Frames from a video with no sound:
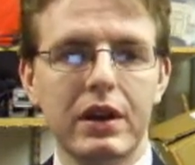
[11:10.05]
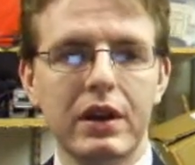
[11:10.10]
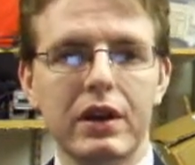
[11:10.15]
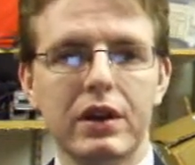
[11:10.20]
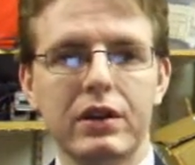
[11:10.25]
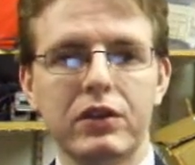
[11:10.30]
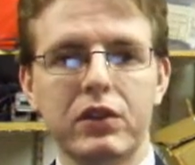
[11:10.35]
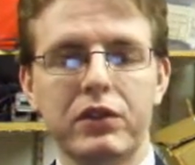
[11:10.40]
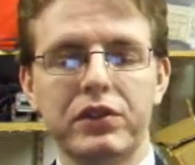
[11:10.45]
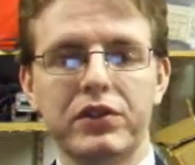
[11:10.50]

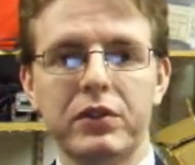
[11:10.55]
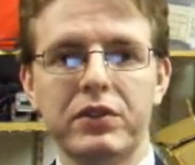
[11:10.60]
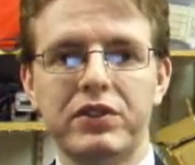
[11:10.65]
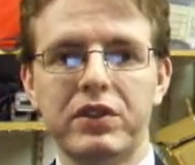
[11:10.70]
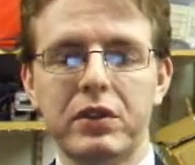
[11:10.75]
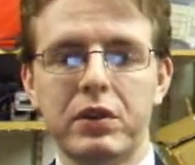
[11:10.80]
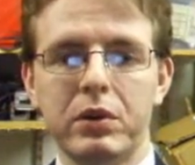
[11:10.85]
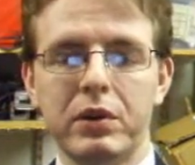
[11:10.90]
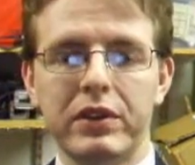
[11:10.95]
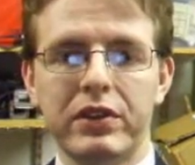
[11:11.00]
Because obviously if you're
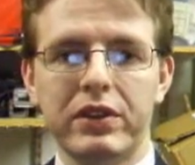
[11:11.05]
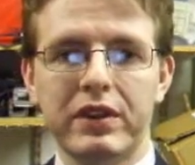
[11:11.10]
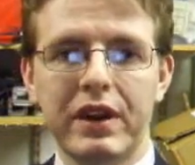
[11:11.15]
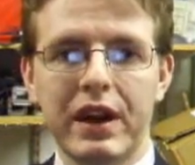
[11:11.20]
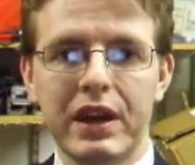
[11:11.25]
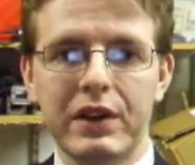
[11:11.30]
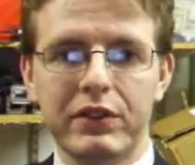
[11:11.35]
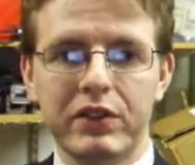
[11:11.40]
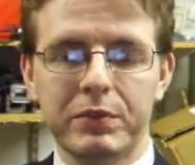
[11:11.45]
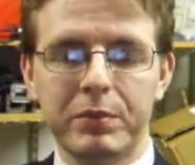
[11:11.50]
dealing with the
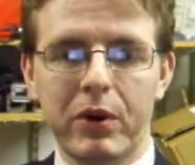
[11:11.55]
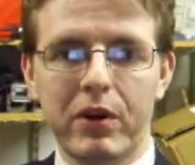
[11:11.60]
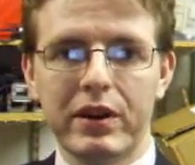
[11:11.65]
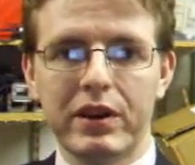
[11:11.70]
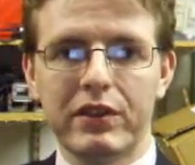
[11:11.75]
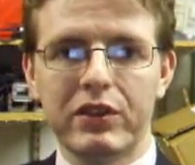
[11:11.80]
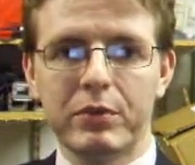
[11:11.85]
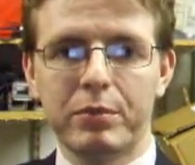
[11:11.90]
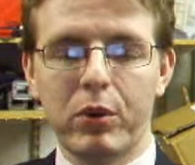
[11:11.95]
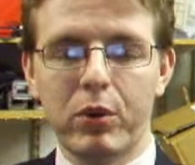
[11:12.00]
cave
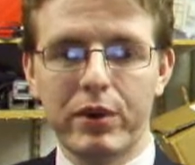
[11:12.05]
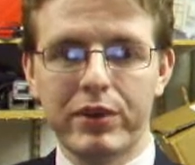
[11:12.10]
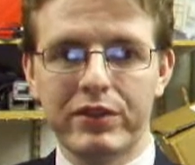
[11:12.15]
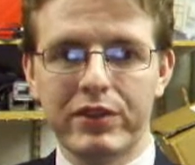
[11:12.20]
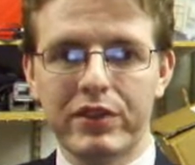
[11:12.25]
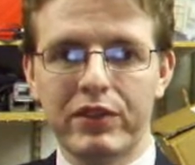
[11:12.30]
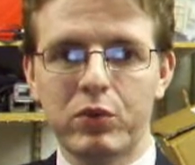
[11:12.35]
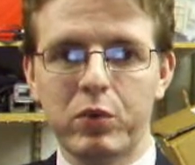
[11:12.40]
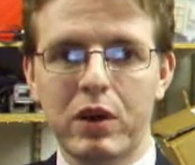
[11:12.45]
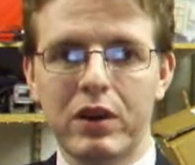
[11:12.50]
spiders, the
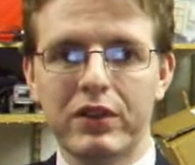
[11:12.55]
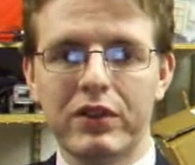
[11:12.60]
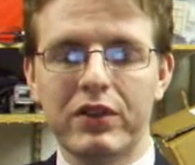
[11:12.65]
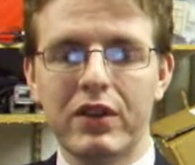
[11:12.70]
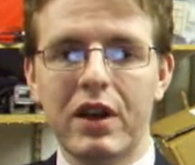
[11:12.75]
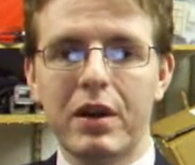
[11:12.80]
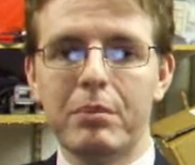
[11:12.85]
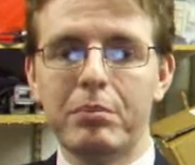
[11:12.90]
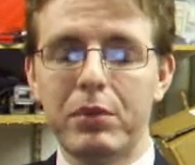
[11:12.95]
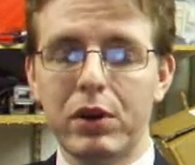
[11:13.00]
poisonous ones,
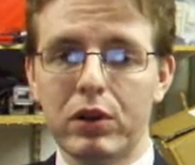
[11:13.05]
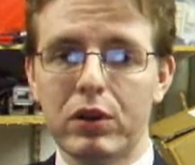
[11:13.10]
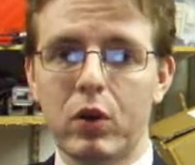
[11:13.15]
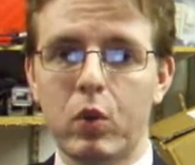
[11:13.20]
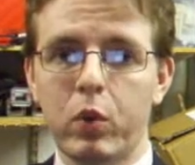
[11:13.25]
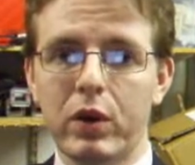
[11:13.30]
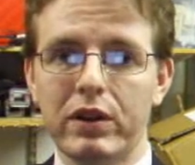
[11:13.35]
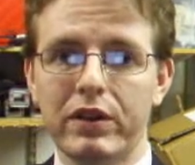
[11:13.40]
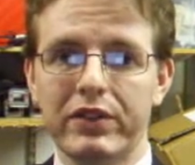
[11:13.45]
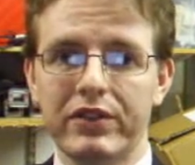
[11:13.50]
milk
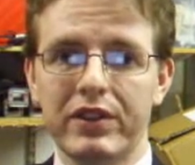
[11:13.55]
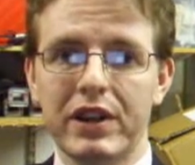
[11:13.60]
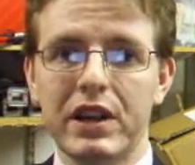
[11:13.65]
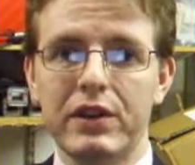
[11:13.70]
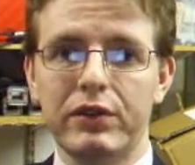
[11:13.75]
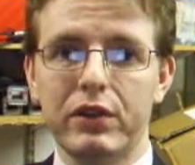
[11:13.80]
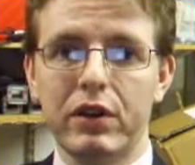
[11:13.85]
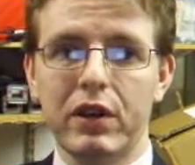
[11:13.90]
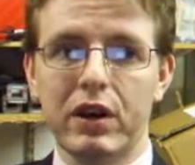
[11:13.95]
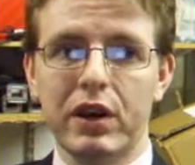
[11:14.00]
will save
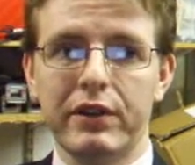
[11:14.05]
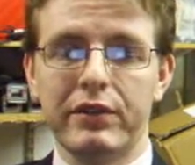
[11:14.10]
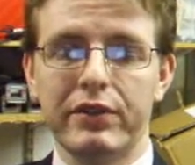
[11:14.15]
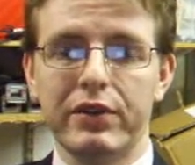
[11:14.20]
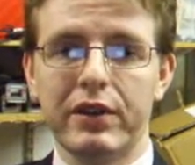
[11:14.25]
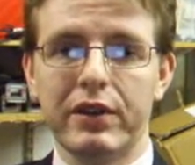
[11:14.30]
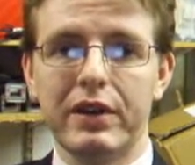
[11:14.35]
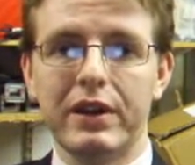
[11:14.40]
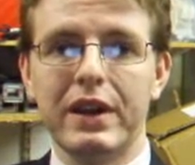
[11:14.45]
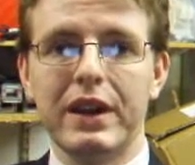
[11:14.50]
your life
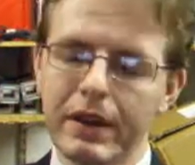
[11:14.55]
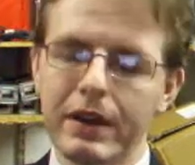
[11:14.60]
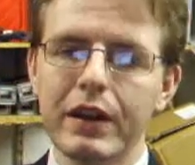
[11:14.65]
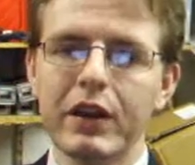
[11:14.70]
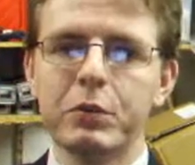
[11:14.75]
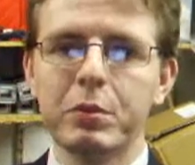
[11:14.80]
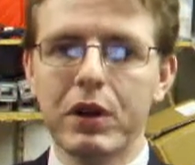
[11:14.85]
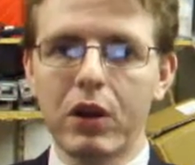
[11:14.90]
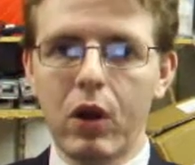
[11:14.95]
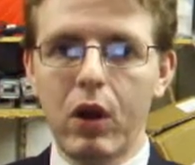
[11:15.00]
there. It's
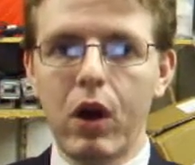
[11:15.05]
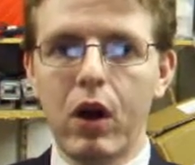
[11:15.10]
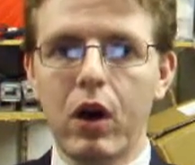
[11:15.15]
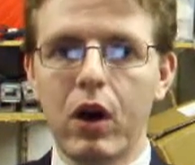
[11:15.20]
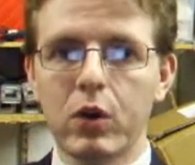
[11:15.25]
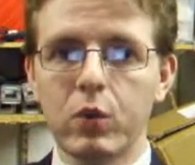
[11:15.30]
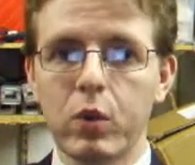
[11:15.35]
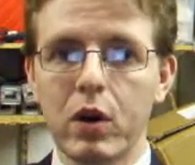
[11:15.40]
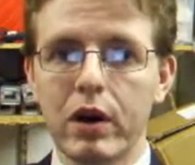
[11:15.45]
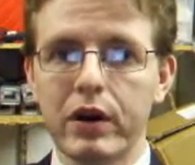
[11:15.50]
been a lot of
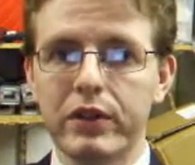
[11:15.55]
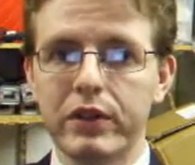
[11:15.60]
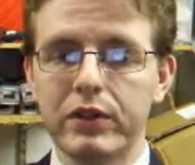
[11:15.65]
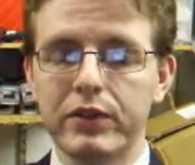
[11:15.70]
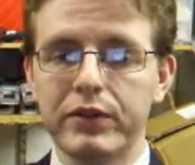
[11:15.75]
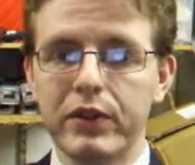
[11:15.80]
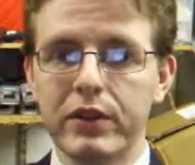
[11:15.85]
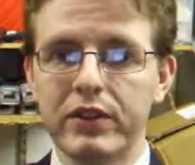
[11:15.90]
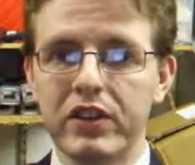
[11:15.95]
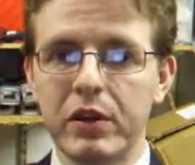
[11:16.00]
hard work this
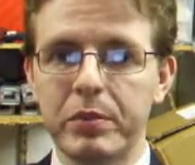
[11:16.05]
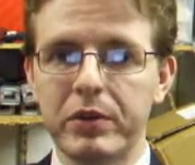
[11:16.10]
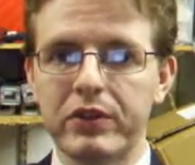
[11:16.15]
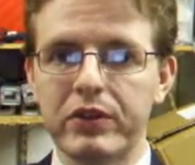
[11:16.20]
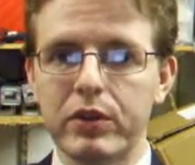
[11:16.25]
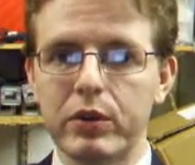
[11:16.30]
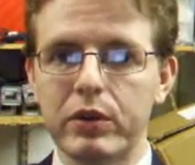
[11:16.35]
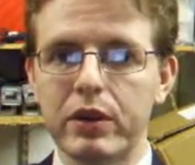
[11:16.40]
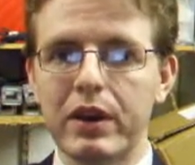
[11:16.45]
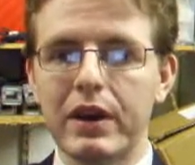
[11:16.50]
first
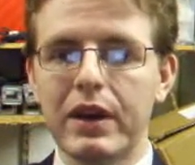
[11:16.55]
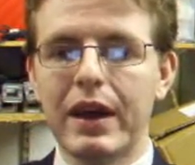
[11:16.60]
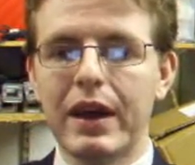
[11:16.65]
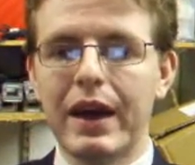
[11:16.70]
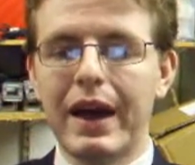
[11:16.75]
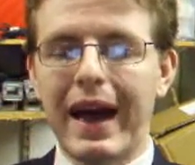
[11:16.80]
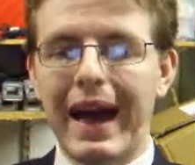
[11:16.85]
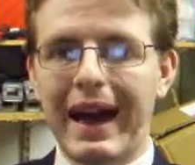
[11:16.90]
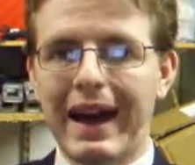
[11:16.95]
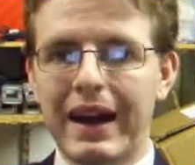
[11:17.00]
episode,
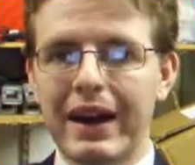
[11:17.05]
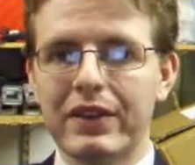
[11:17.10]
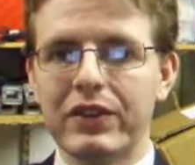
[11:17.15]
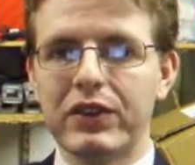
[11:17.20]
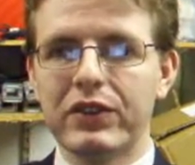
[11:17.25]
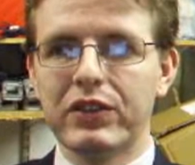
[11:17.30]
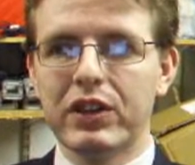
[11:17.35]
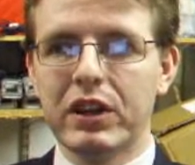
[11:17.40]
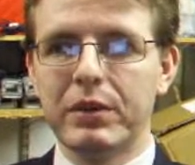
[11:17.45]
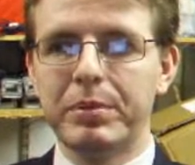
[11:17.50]
and
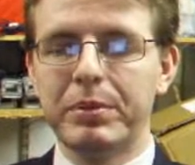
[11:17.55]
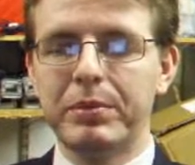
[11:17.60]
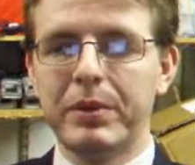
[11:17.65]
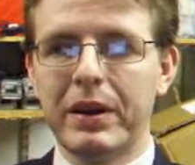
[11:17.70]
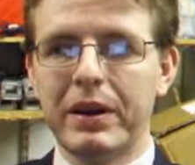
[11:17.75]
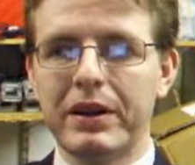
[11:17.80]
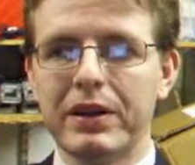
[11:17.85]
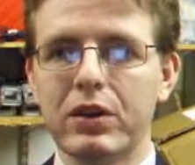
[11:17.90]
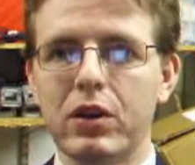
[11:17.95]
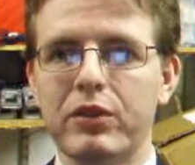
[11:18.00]
it's going to be
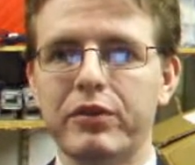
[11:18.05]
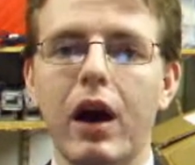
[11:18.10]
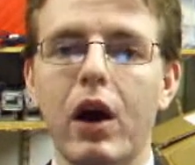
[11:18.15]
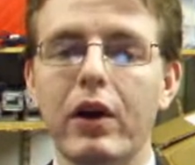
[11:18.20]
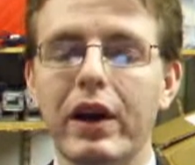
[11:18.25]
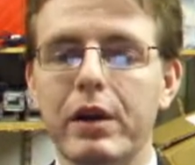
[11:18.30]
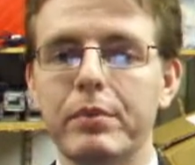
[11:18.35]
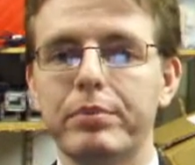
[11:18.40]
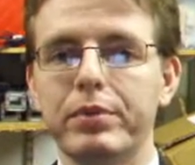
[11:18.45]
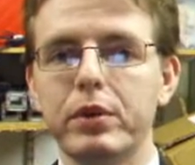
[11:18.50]
paying off.
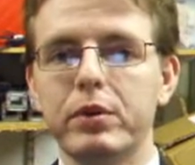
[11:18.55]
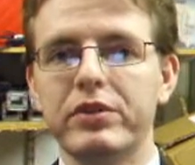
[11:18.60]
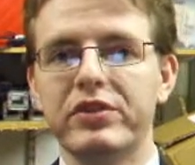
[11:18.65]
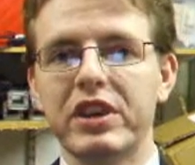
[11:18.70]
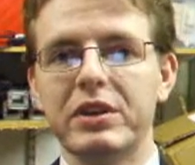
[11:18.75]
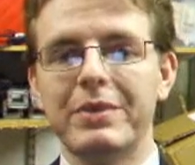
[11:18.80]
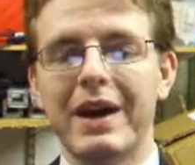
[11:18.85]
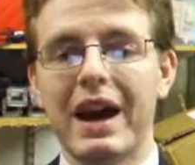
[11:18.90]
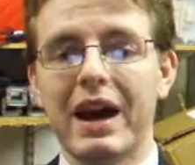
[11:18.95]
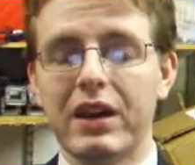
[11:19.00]
Okay, blue
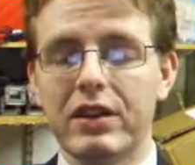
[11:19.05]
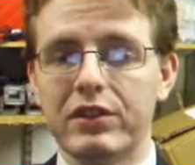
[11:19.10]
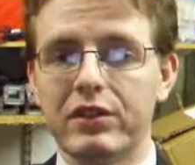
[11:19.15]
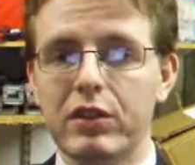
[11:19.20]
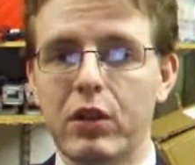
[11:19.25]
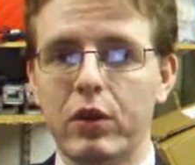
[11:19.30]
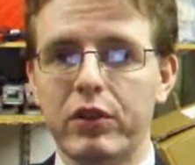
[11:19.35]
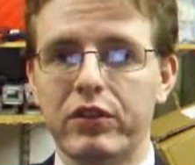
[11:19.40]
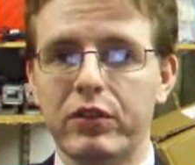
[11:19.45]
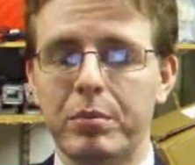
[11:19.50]
team has
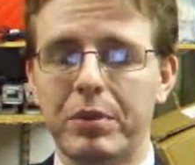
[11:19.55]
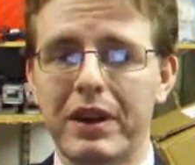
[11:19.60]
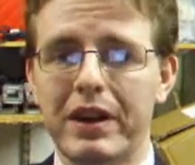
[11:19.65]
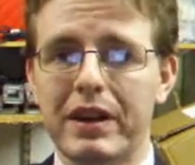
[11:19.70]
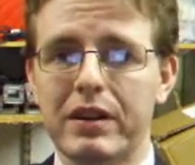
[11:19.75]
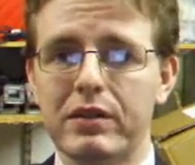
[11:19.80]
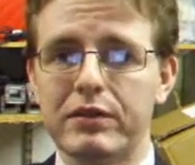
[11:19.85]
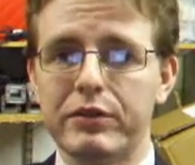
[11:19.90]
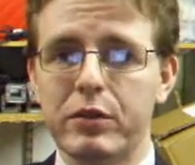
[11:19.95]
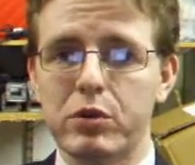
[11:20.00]
lost a player
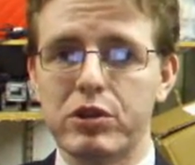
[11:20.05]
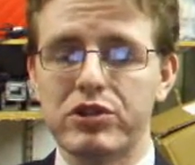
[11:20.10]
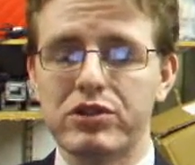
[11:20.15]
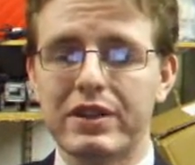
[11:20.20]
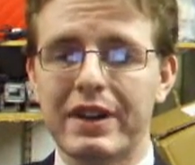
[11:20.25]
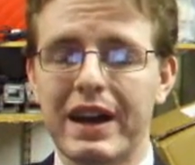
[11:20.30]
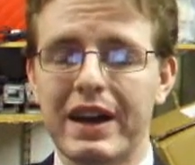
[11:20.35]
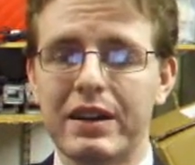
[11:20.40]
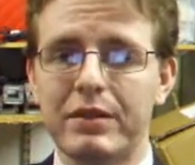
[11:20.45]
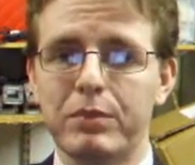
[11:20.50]

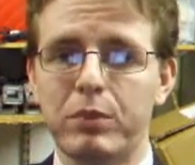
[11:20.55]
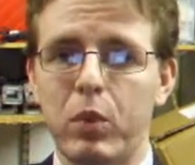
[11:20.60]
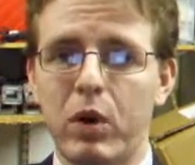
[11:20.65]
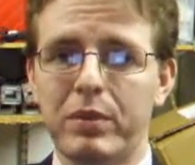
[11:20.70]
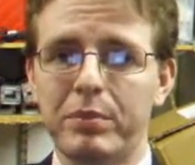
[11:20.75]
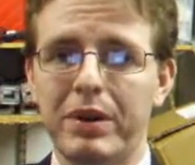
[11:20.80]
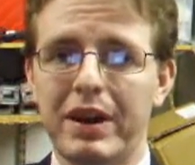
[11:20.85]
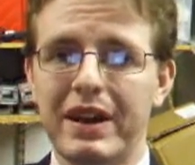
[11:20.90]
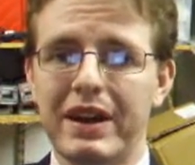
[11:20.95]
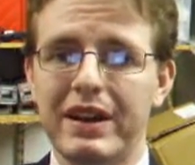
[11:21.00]
unfortunately, and one
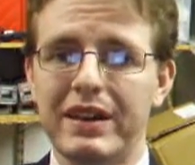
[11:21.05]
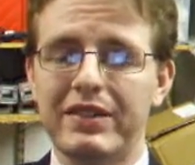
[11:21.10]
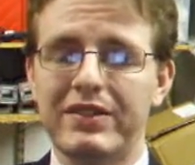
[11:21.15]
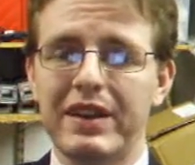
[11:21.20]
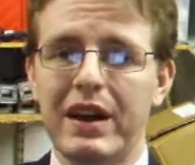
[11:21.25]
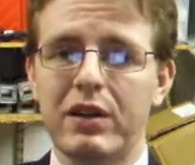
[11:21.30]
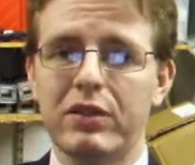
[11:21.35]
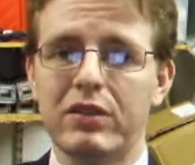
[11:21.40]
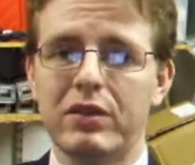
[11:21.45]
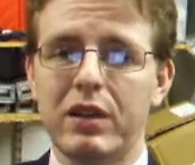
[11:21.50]
player is
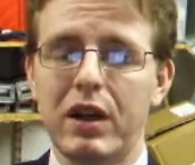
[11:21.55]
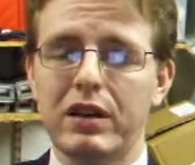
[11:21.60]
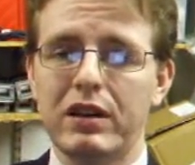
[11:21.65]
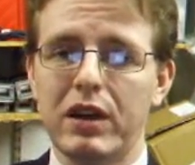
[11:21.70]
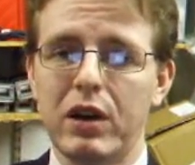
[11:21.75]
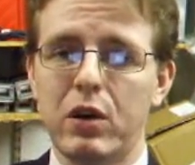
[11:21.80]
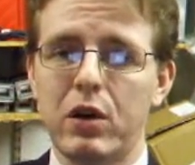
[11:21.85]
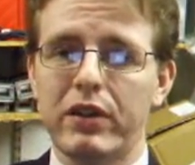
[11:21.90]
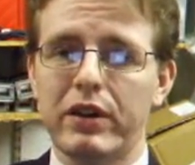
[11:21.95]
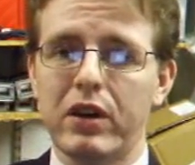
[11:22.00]
down to like
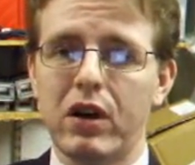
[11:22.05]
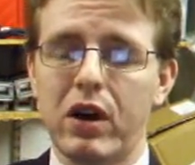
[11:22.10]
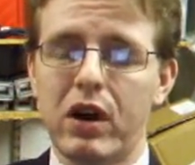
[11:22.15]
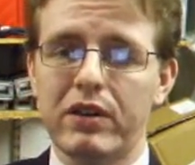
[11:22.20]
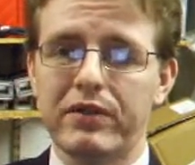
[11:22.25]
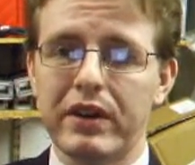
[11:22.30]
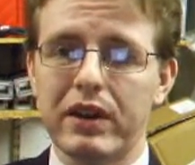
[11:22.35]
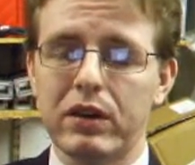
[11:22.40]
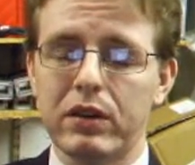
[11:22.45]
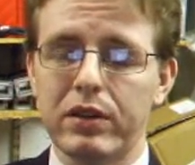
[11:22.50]
lower than
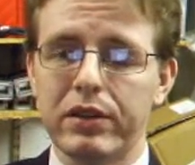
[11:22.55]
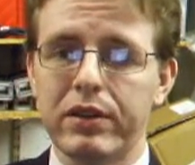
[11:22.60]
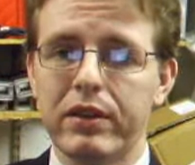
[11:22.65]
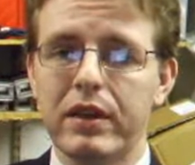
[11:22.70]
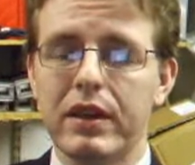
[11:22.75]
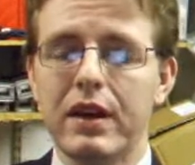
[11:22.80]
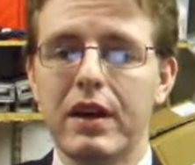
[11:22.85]
half health.